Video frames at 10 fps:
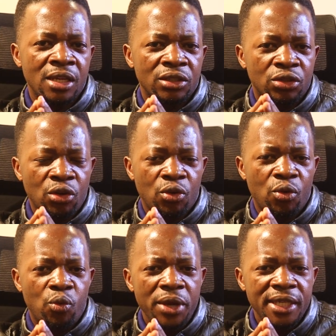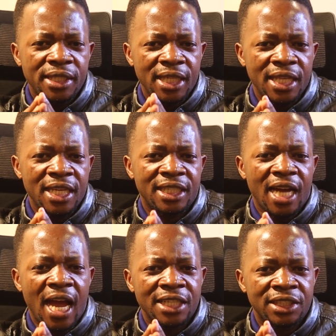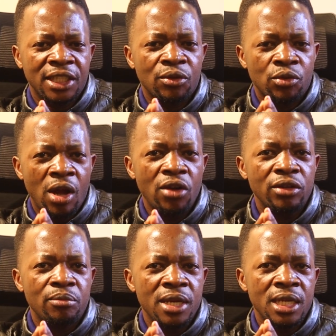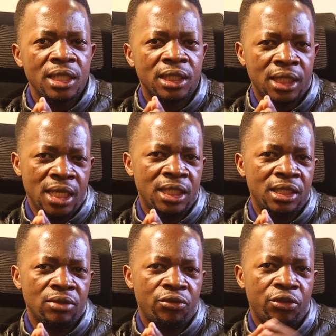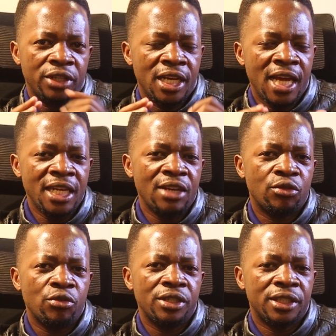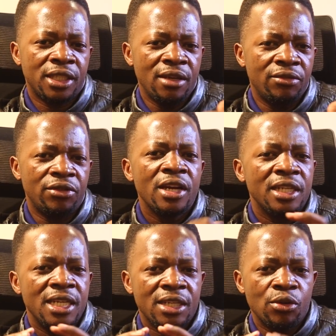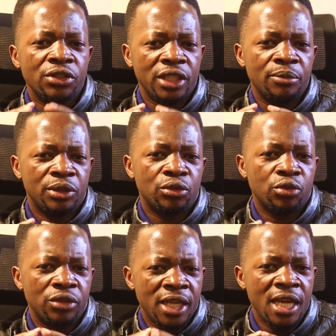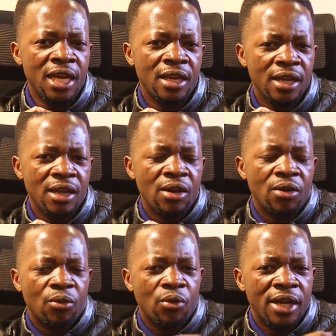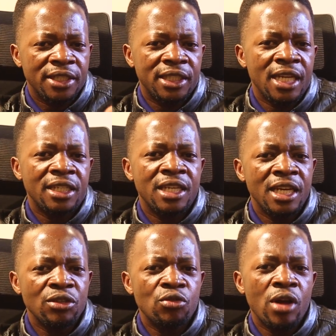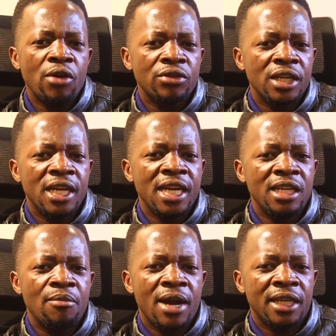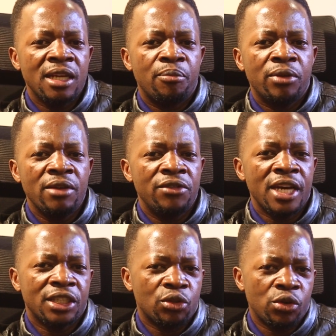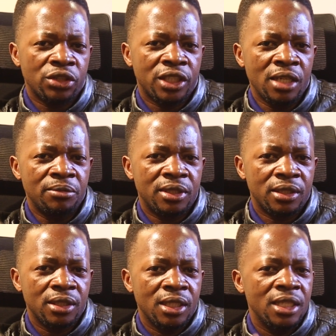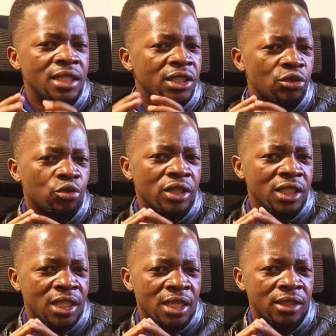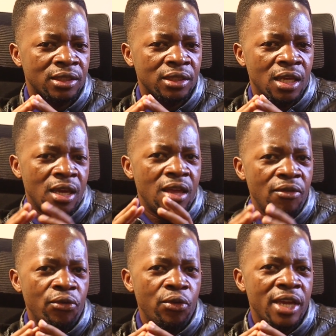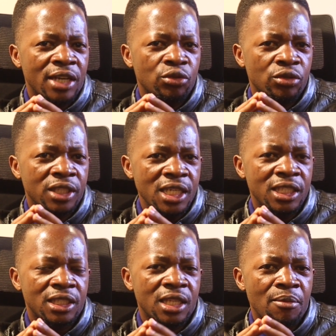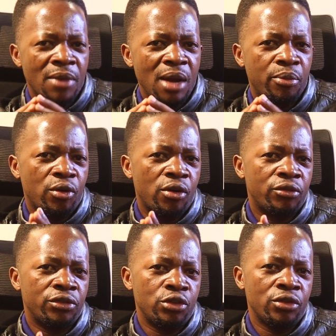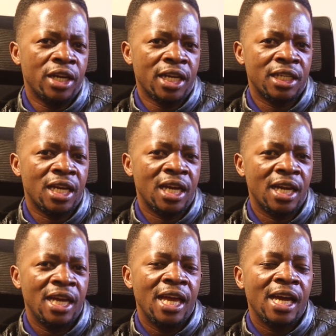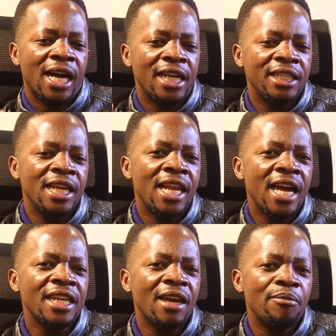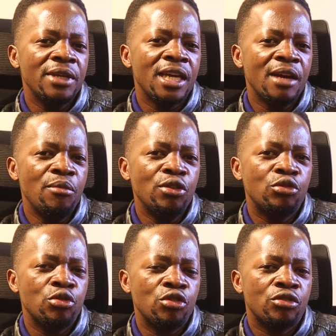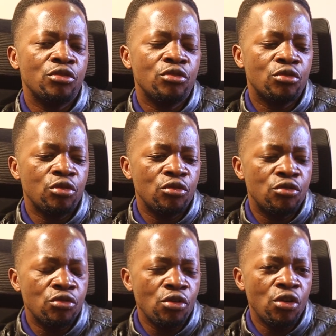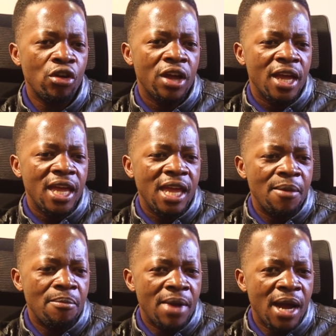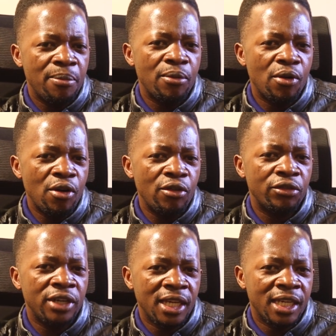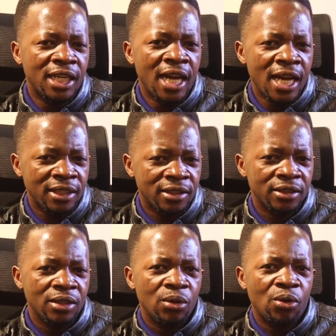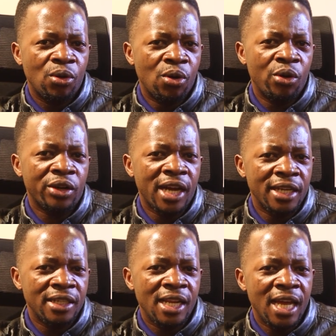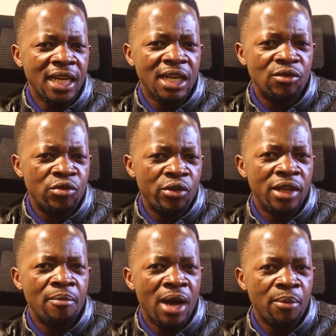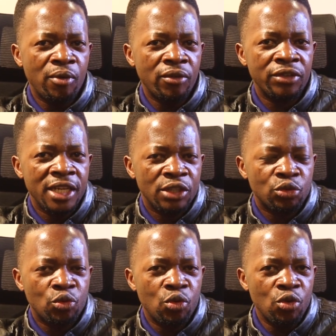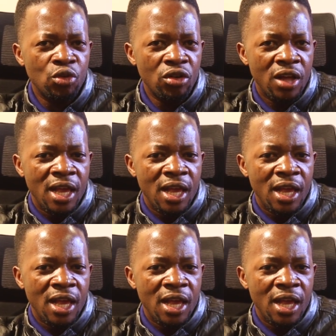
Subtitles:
So we say that as the ground being set for the learner to receive the concept today, was that ground laid by the previous concepts? This is readiness. If we are to teach the map of Uganda, can the learner be able to draw a map of the class, or can the learner draw the map of the school?